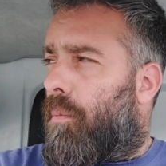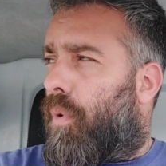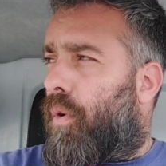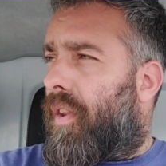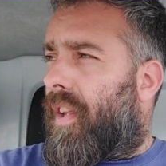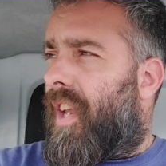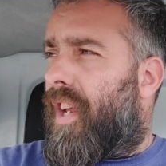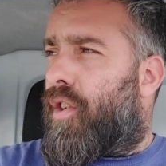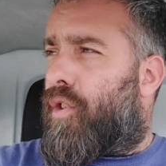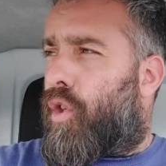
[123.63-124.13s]

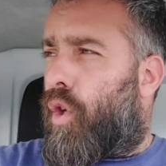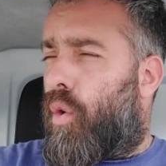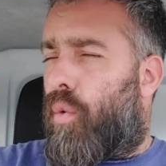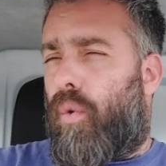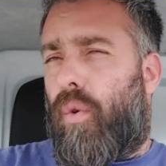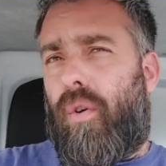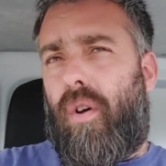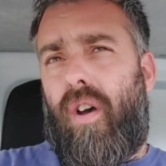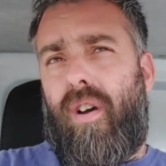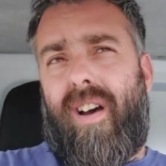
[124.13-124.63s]
But the
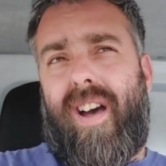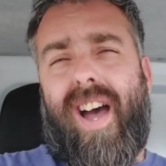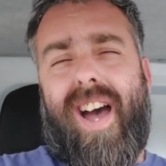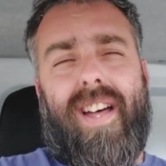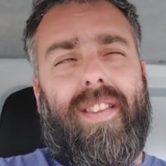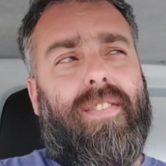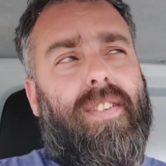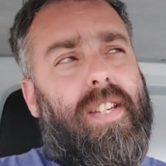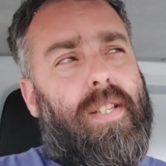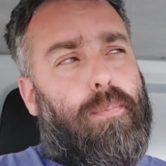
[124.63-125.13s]
issue at
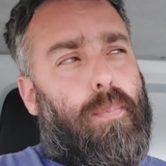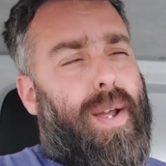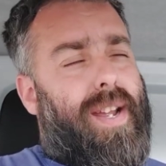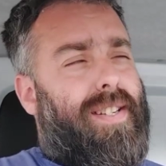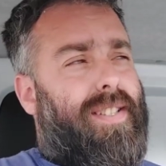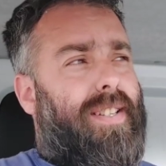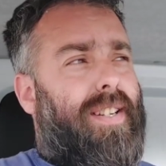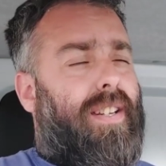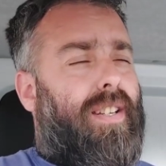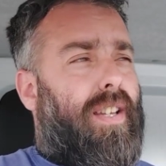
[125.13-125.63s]
hand is
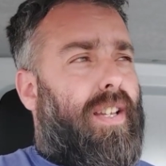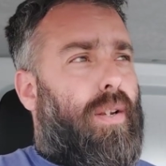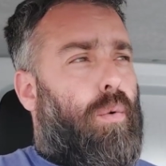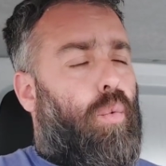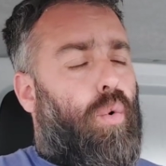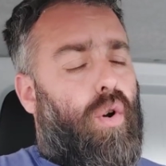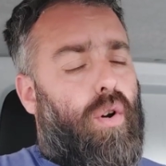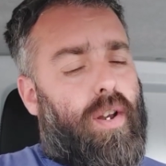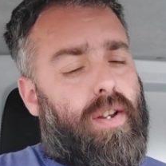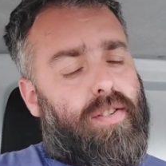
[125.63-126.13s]
basically
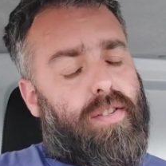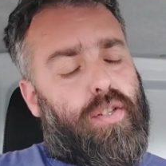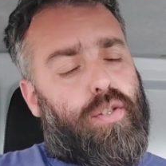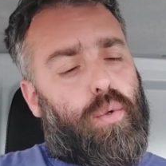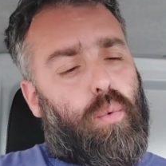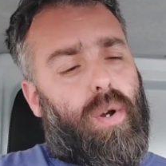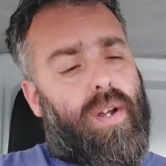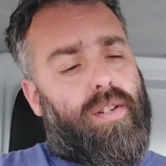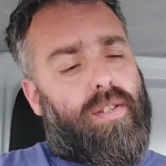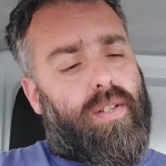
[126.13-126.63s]
we're in a
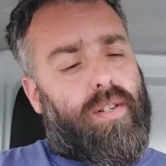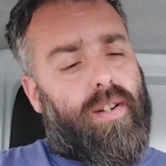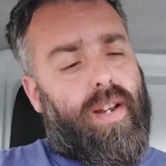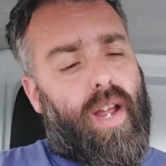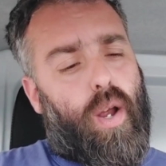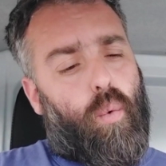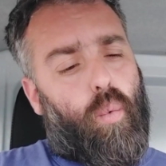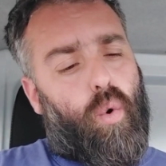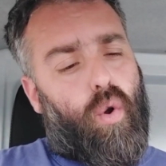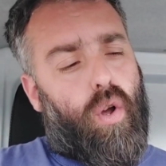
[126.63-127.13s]
situation
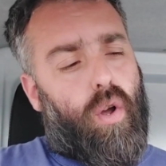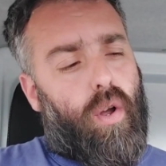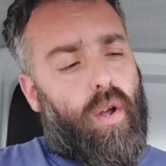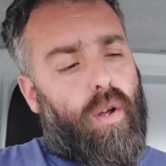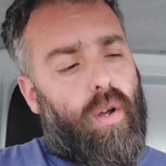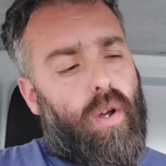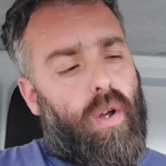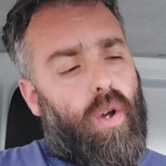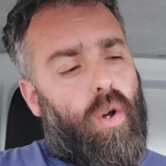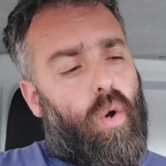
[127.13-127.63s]
now
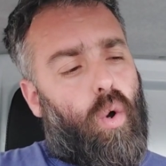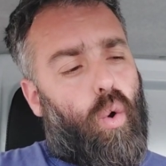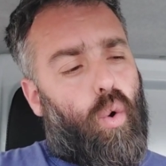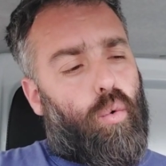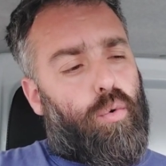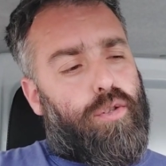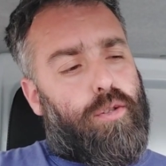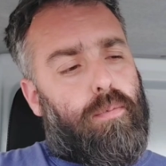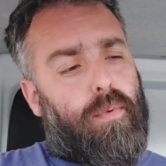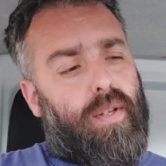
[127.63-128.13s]
where
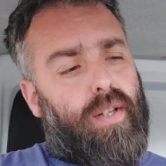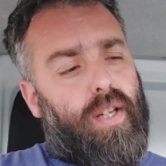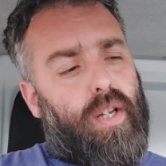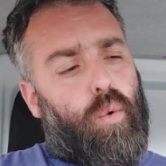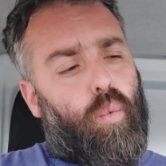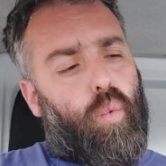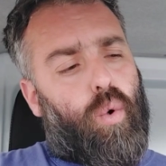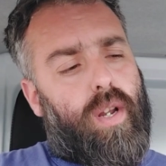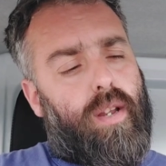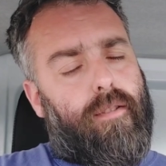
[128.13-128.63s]

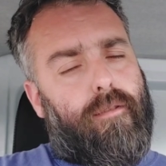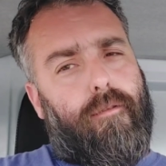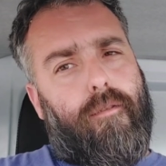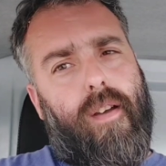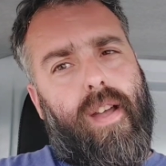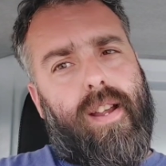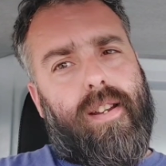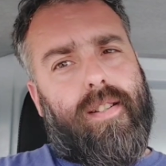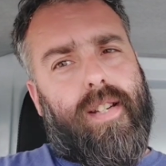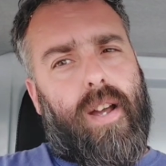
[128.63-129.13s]
ultimately we
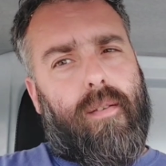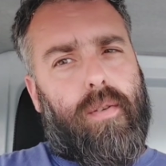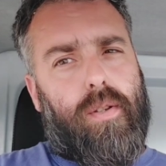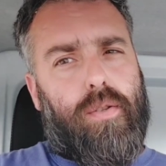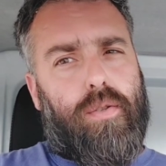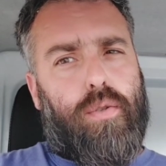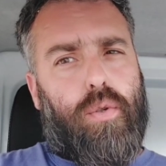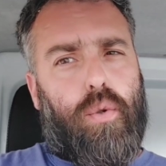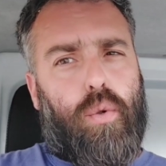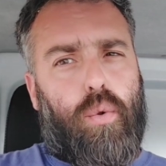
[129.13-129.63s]
face
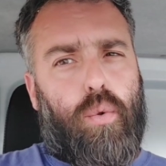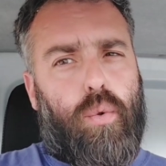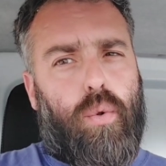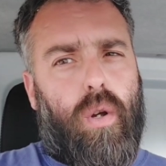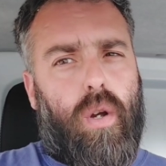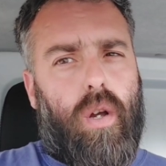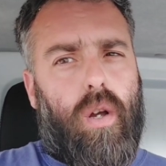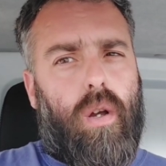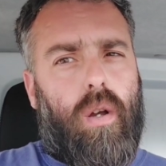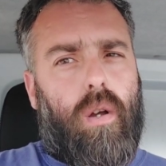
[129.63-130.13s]
having to
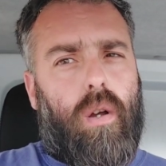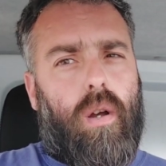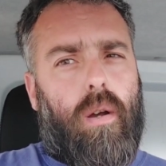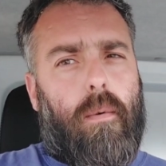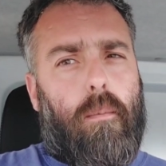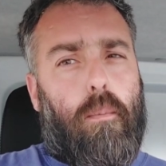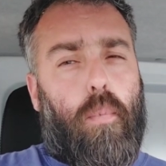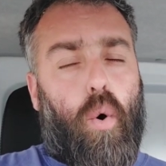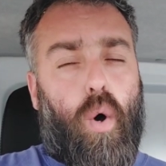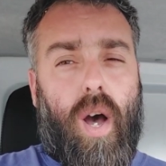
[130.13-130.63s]

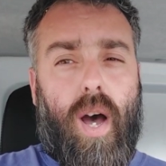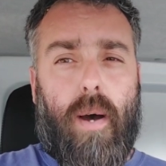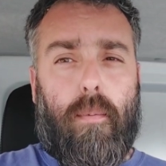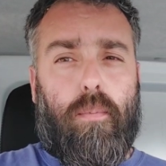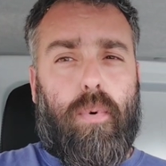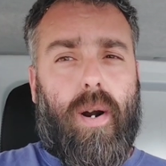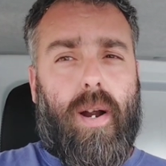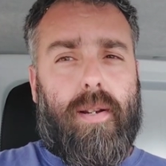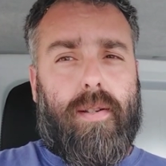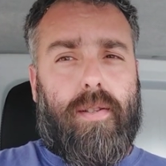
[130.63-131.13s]
put our
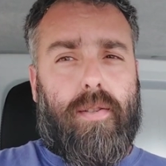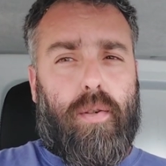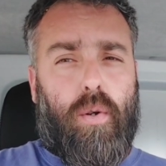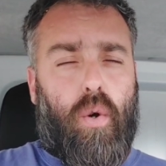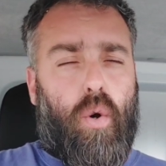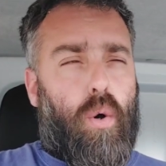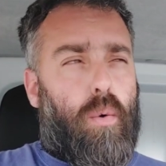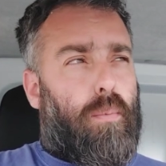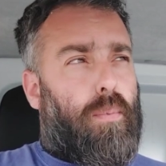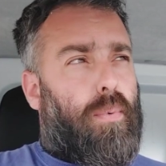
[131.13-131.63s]
prices
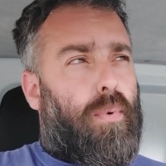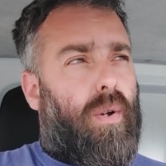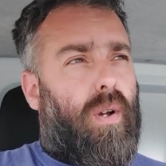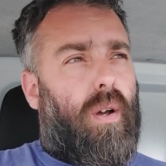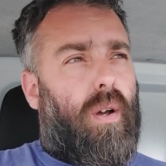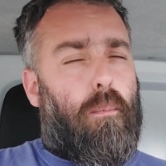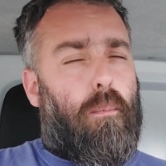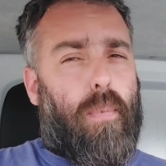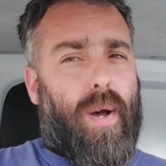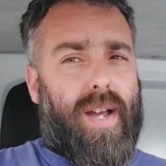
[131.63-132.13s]
up,
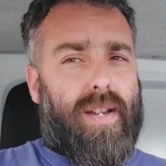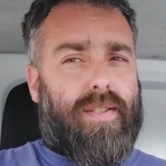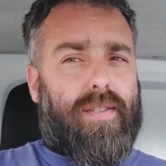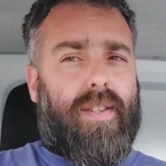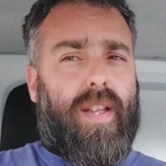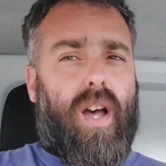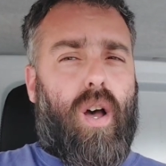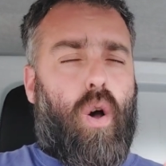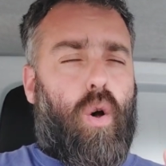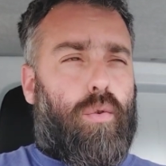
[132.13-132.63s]
pass
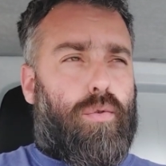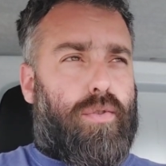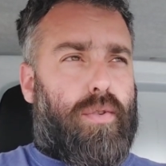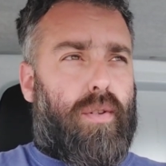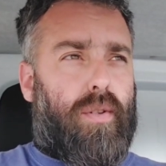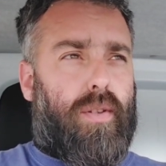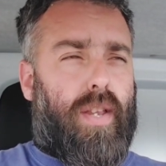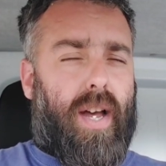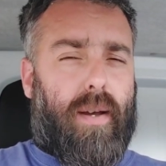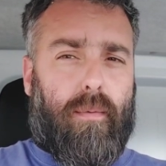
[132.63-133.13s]
that
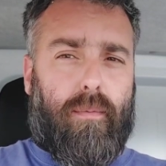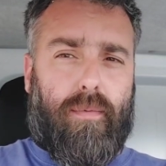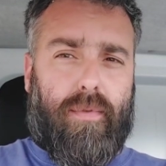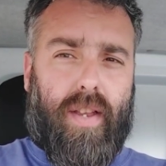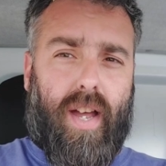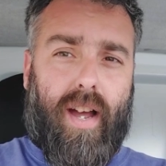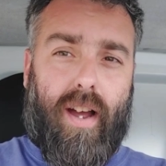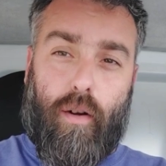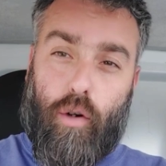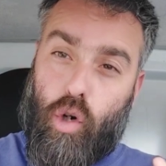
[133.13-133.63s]
onto
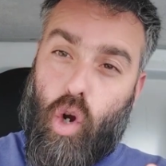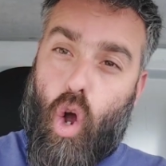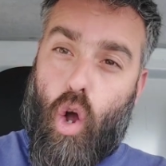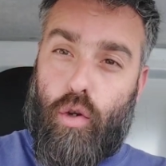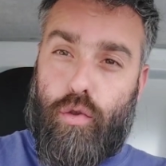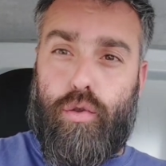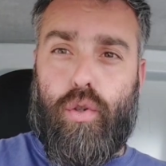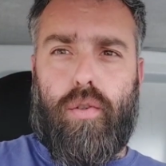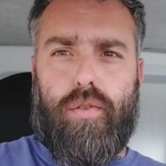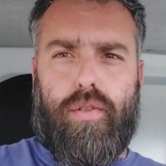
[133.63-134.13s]
that
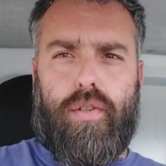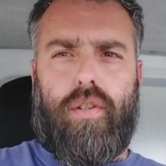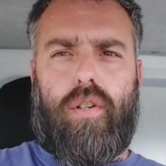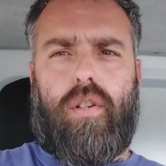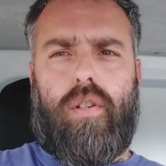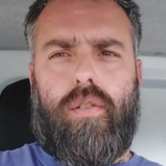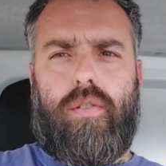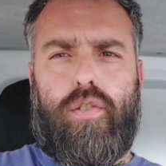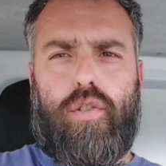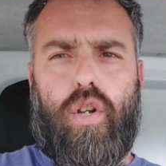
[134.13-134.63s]
cost onto the
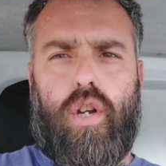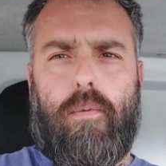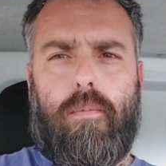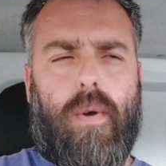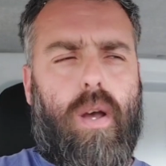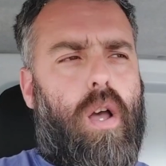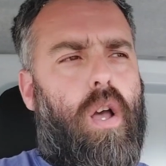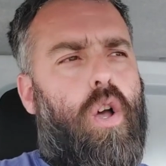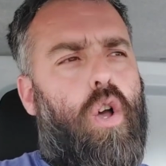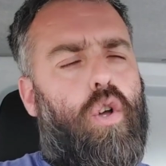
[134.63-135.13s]

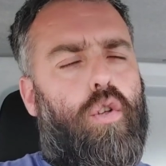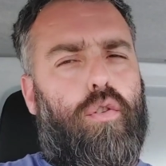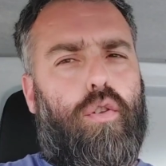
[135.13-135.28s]
consumer.